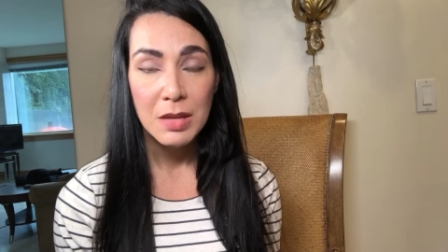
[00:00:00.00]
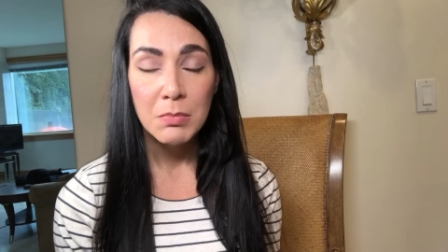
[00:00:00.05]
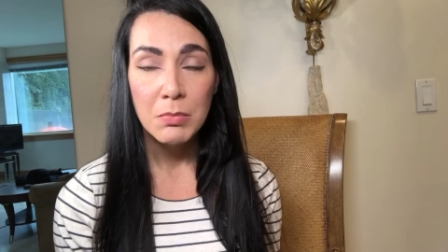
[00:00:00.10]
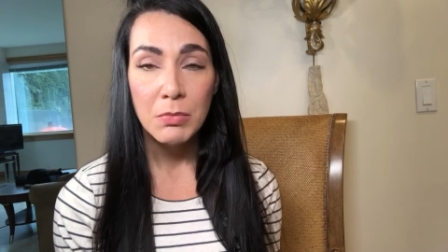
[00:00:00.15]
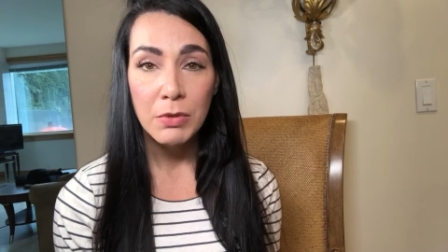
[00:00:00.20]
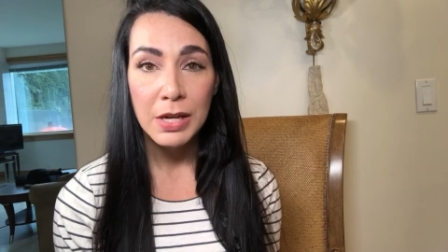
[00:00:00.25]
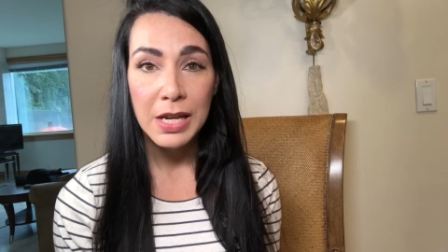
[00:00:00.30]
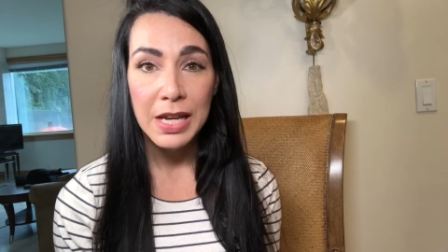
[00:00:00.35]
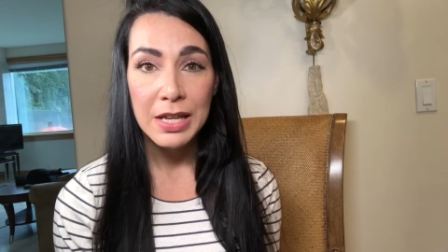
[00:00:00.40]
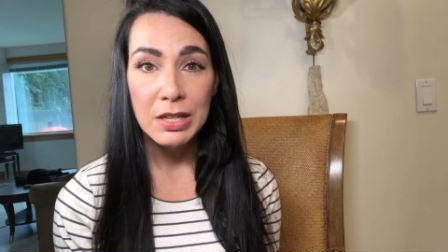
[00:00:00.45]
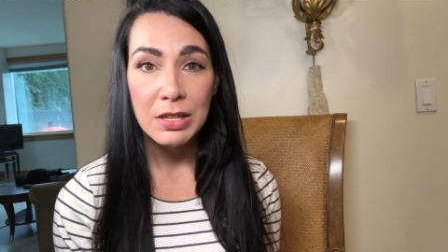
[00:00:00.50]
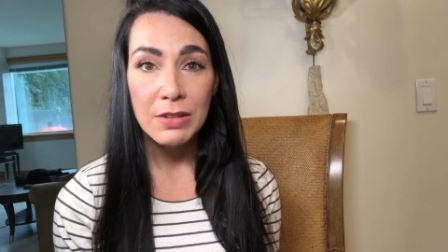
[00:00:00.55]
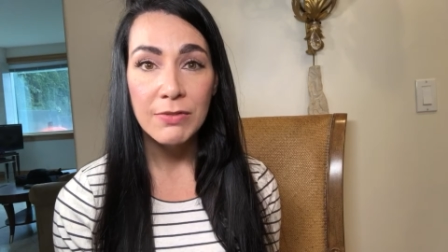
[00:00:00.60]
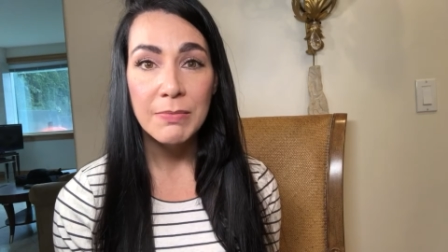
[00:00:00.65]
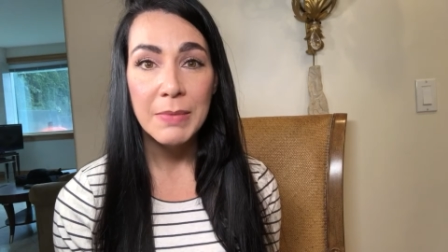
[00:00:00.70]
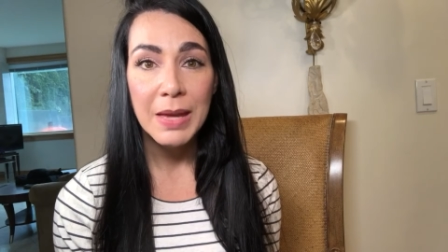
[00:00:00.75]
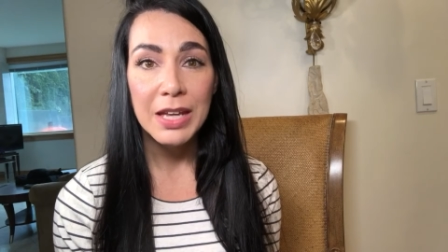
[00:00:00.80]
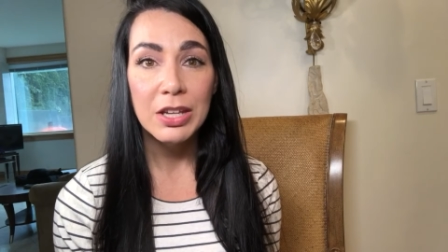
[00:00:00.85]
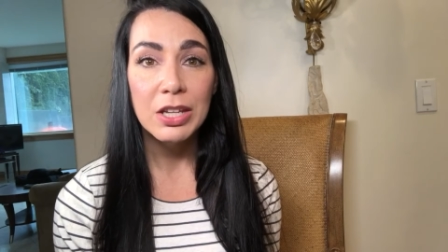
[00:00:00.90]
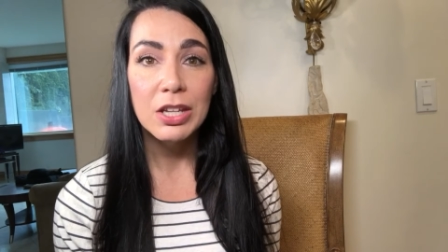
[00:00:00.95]
Maria, you've
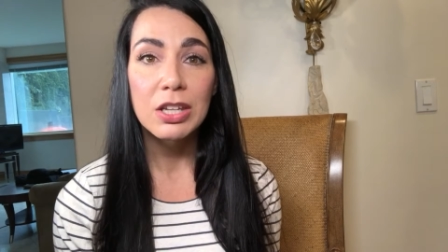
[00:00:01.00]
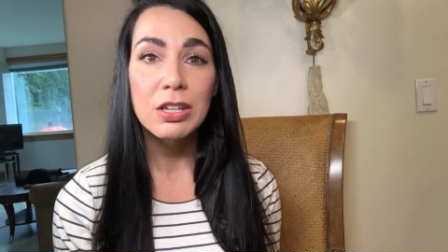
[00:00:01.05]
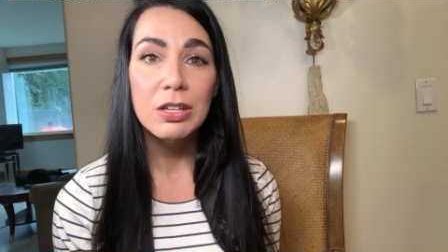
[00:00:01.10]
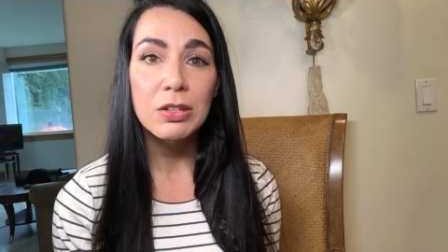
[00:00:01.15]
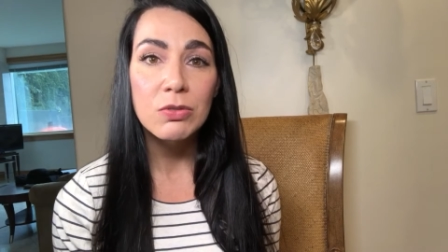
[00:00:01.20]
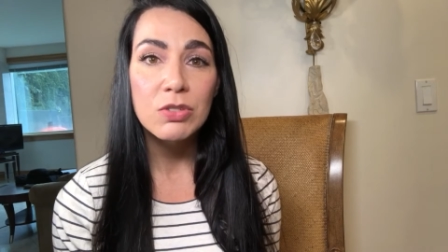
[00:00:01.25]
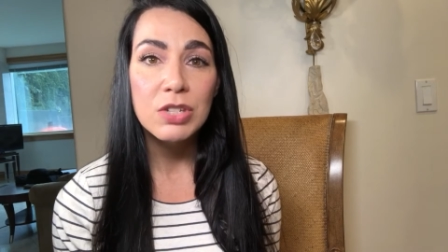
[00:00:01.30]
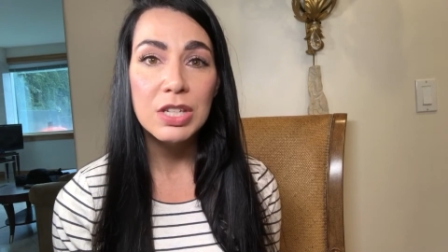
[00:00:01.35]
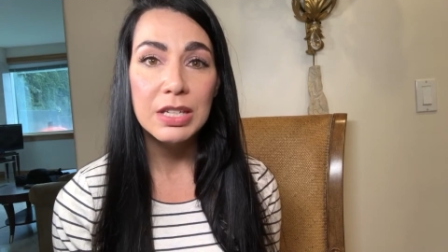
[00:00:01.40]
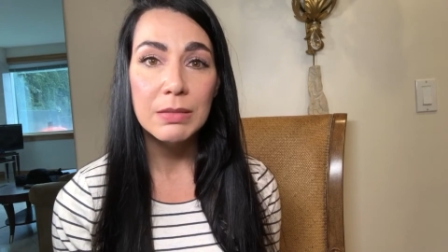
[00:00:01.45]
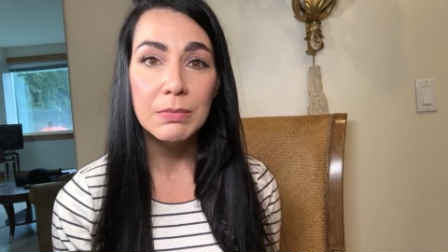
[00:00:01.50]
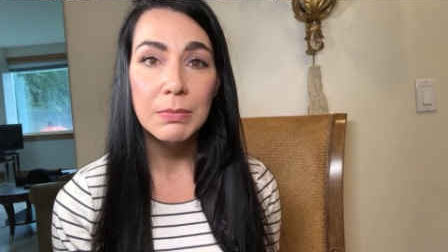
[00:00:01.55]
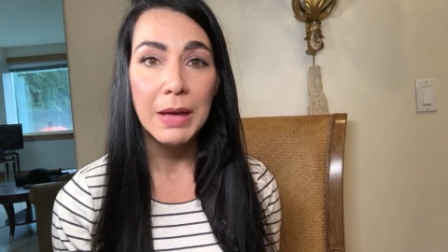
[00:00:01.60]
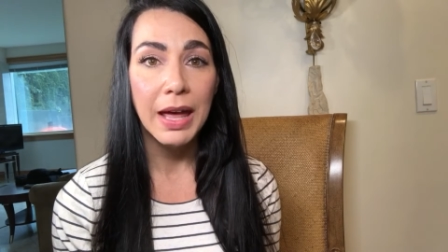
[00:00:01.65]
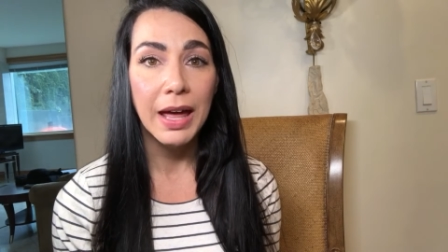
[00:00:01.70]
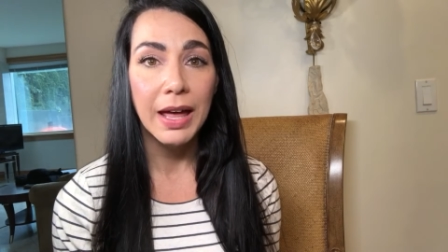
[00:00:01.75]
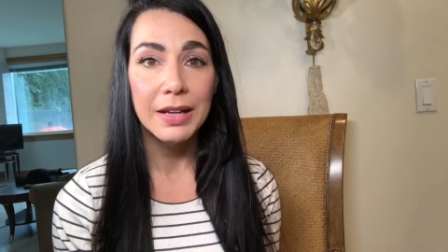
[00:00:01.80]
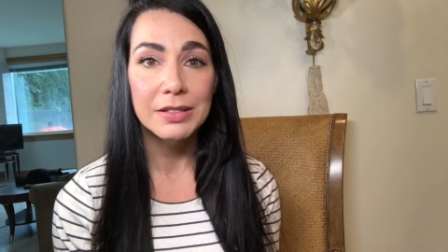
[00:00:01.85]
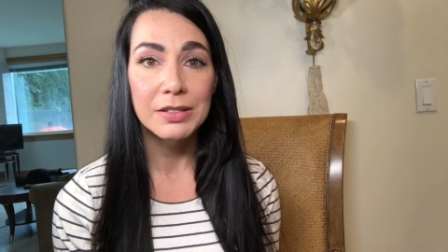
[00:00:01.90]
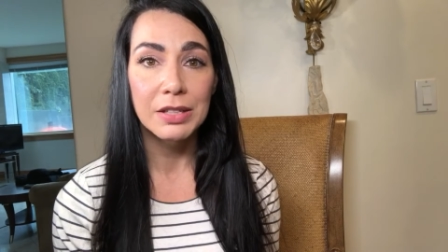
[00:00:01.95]
made a huge
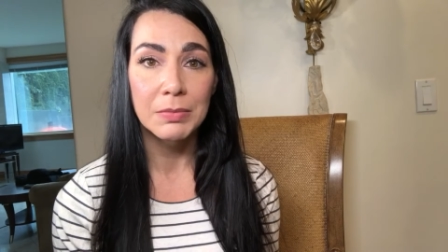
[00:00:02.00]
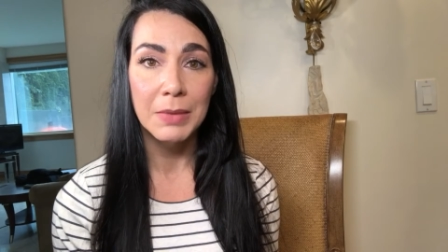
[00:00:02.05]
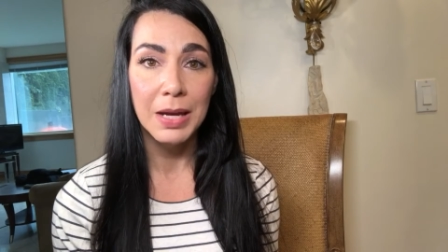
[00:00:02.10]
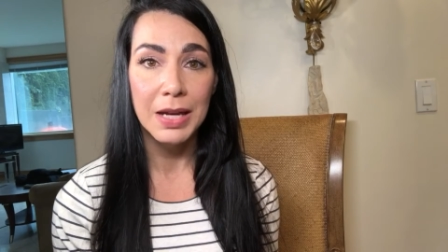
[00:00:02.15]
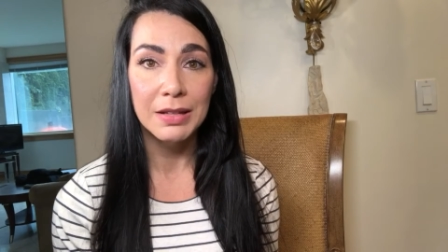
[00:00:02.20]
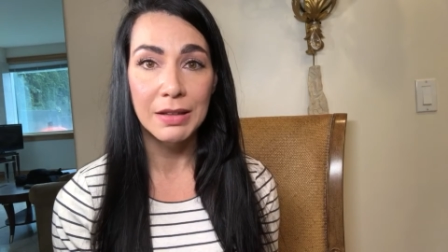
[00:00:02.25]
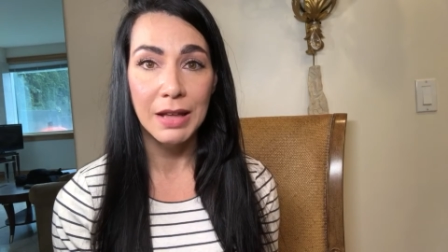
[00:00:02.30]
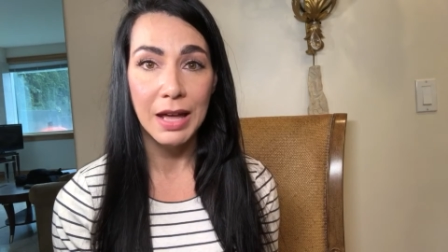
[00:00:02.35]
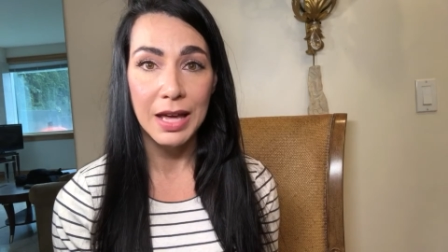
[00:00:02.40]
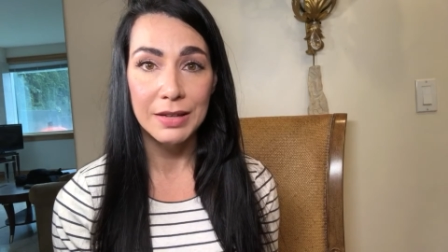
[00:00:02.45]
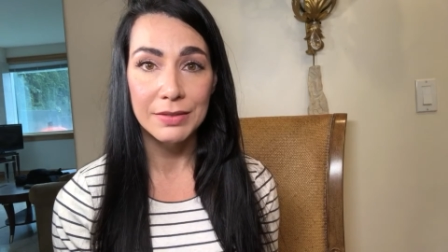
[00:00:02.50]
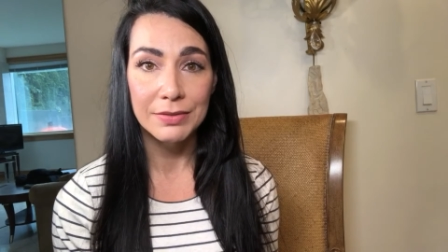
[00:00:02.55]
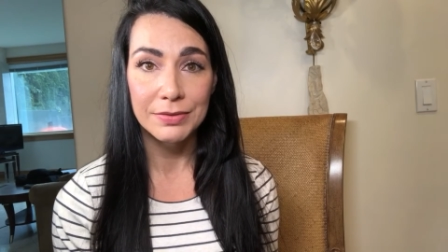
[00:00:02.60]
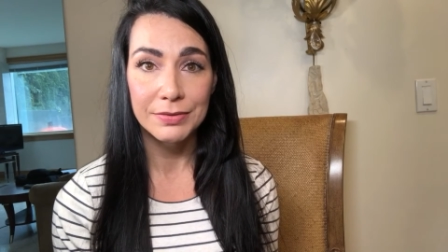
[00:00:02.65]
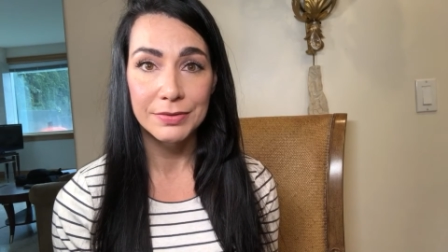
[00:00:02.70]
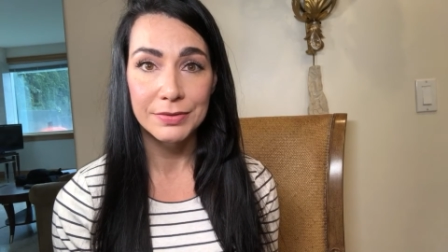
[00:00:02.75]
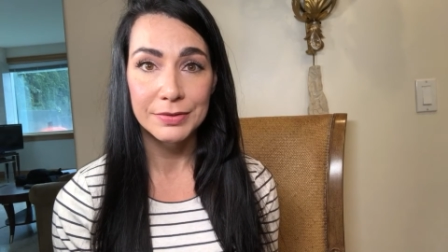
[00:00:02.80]
impact on my life.